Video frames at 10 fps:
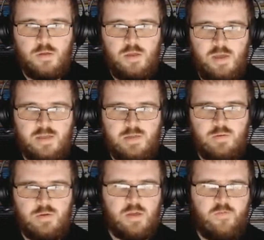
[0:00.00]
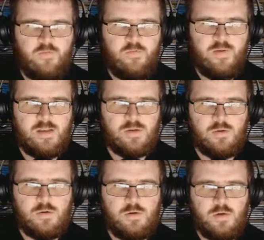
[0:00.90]
Yeah, so we can go through that
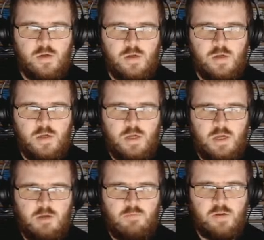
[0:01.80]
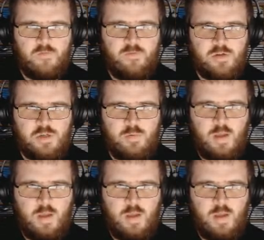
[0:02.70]
door, but unfortunately we